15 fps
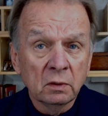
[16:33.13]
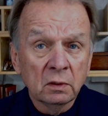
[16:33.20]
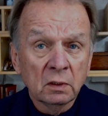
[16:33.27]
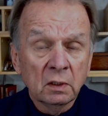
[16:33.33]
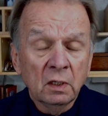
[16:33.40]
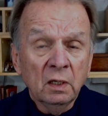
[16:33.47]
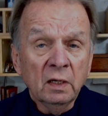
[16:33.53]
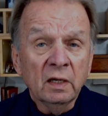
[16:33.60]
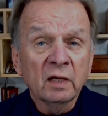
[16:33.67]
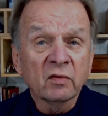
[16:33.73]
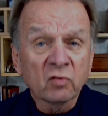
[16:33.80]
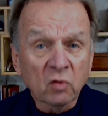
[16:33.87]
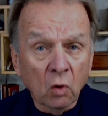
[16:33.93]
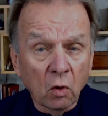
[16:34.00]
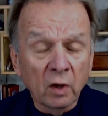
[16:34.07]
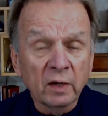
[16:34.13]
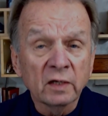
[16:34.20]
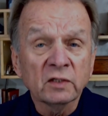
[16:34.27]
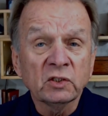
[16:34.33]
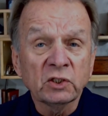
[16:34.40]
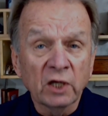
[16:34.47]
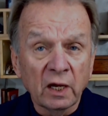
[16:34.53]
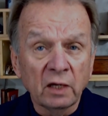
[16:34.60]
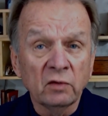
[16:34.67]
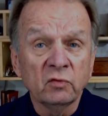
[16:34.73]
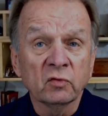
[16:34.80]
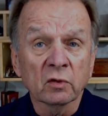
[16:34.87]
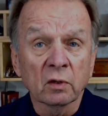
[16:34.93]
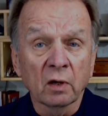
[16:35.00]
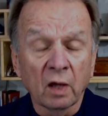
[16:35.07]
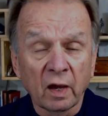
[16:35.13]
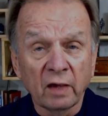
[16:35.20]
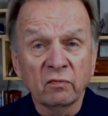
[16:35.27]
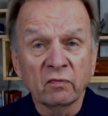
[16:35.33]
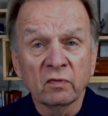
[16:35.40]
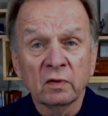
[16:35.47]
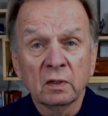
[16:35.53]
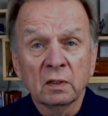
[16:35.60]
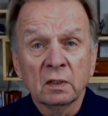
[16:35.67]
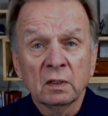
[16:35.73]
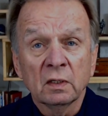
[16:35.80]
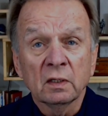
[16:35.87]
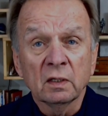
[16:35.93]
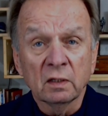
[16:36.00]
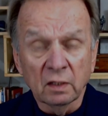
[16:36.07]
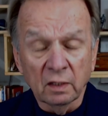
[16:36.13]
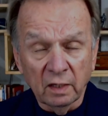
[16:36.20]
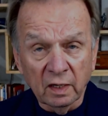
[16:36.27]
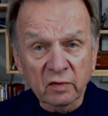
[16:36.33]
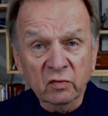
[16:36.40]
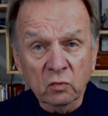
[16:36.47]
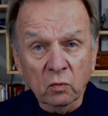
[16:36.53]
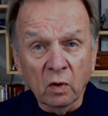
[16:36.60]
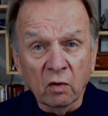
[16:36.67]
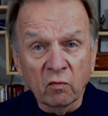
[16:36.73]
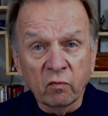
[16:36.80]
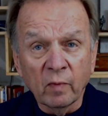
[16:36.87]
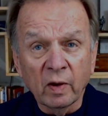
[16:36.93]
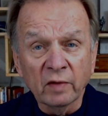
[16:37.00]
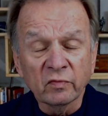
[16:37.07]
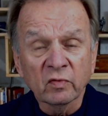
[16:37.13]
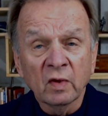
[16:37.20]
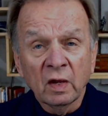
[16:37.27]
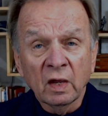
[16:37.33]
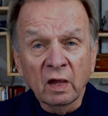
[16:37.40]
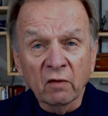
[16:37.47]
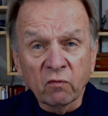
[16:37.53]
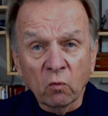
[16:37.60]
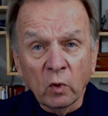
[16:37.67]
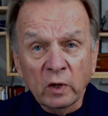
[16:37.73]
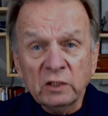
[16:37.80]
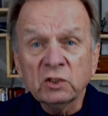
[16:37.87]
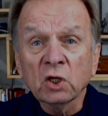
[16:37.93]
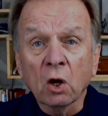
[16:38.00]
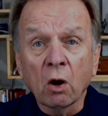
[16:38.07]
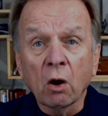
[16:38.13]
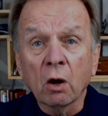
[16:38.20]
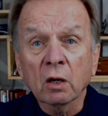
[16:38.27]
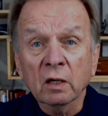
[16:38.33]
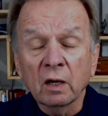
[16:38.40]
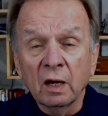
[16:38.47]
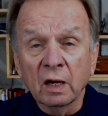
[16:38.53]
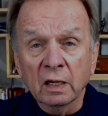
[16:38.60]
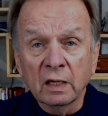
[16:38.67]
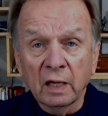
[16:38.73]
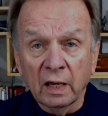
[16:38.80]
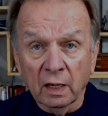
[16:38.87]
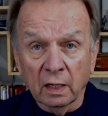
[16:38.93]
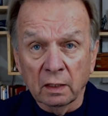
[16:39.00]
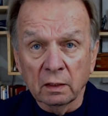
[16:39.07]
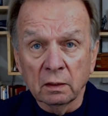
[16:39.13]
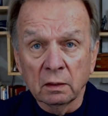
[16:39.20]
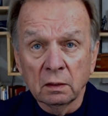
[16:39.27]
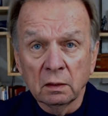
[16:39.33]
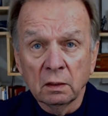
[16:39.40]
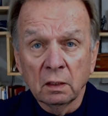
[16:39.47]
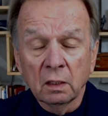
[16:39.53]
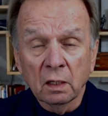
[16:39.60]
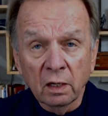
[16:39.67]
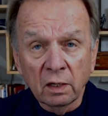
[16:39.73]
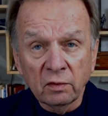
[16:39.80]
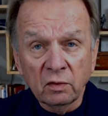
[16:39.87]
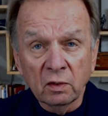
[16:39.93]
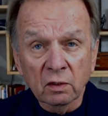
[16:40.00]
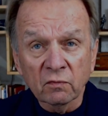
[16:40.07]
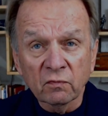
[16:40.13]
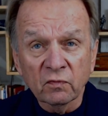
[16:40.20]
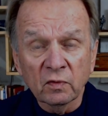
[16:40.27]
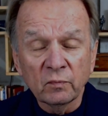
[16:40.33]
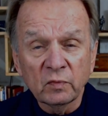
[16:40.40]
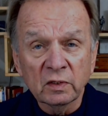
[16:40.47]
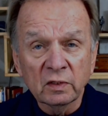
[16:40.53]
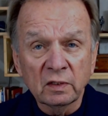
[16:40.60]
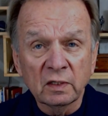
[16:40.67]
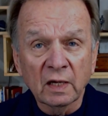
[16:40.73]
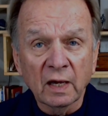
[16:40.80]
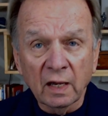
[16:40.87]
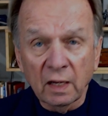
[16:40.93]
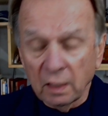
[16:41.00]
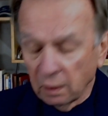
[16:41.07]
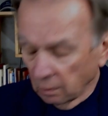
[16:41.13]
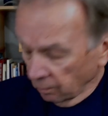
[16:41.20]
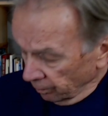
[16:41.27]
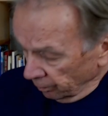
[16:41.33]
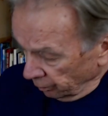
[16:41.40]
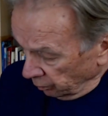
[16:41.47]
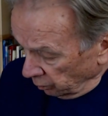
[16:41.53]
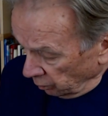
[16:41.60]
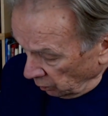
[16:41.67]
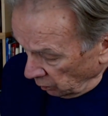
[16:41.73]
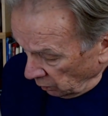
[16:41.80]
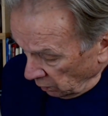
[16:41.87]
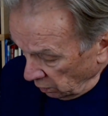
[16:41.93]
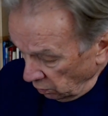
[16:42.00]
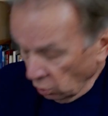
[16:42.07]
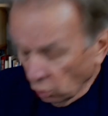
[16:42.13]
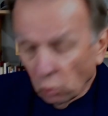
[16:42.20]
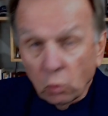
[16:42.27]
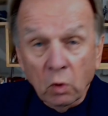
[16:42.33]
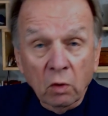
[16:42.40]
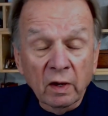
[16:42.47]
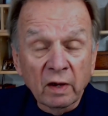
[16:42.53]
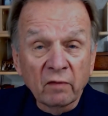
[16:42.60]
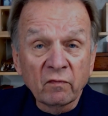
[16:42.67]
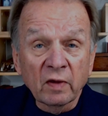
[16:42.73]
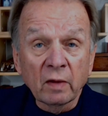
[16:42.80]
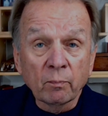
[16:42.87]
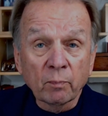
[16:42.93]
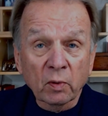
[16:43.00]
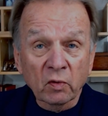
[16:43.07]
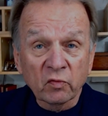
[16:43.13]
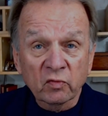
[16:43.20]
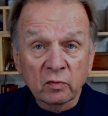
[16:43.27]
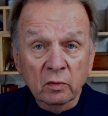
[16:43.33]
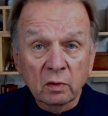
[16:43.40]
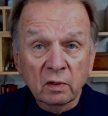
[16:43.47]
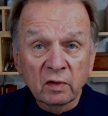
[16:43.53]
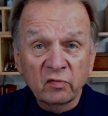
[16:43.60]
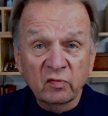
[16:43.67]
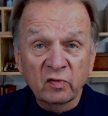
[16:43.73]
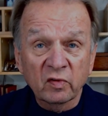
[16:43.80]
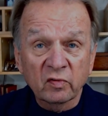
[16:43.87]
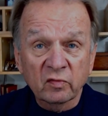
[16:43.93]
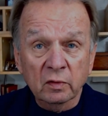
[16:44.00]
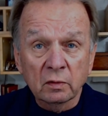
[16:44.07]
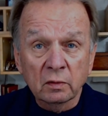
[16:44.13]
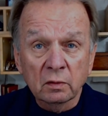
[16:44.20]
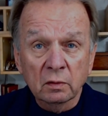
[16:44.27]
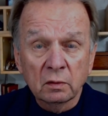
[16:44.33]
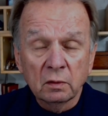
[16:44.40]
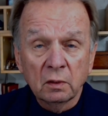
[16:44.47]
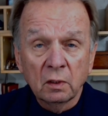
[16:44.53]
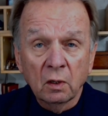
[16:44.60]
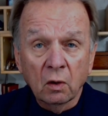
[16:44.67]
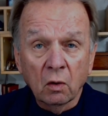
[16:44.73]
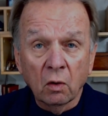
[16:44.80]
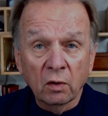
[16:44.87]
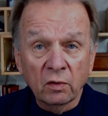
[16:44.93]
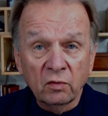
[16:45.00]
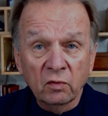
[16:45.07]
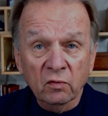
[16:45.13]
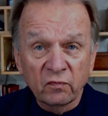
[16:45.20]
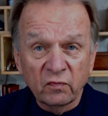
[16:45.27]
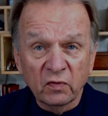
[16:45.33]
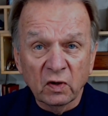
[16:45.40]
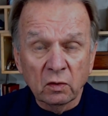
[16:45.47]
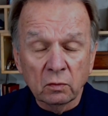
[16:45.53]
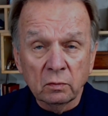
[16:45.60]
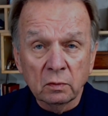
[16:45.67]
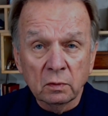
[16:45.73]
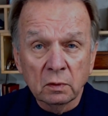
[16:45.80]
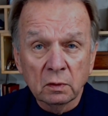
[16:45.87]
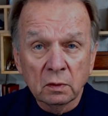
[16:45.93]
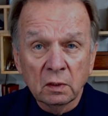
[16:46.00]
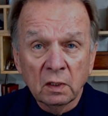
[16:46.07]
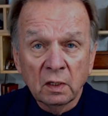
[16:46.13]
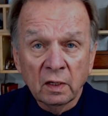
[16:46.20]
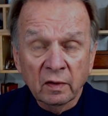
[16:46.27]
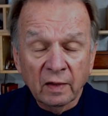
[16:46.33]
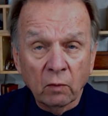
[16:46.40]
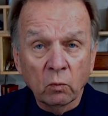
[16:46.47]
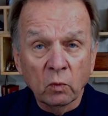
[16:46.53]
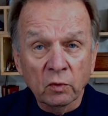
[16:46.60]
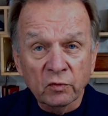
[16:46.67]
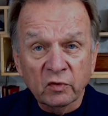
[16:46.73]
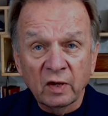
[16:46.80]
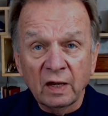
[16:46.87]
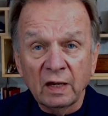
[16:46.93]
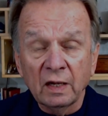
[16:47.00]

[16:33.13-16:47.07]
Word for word: it's going to change your life in the next twelve months. If we talk again a year from today, you will have a personal assistant on your phone that will take